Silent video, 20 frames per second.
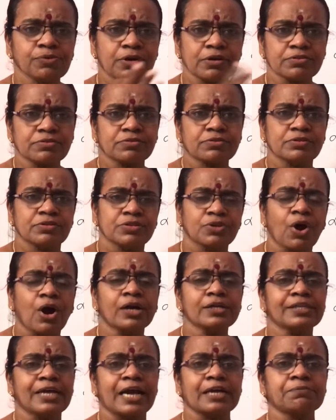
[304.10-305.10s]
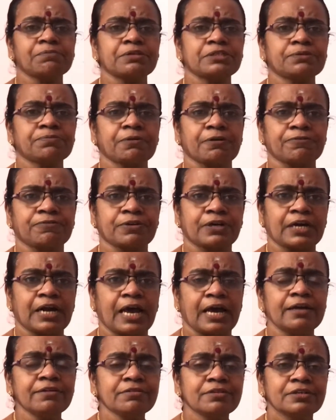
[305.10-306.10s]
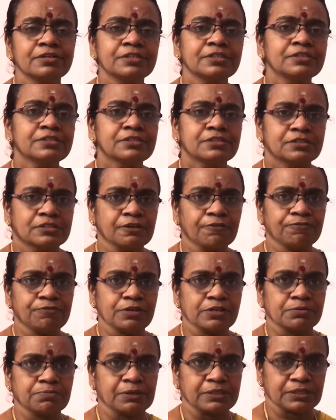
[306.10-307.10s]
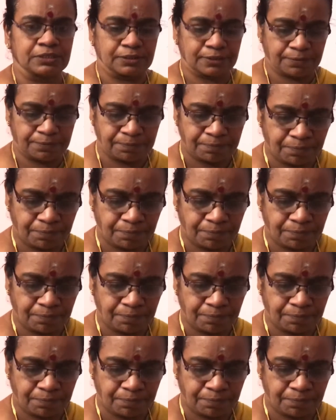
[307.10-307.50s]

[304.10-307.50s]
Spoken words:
was not that much preferred as stiffness method.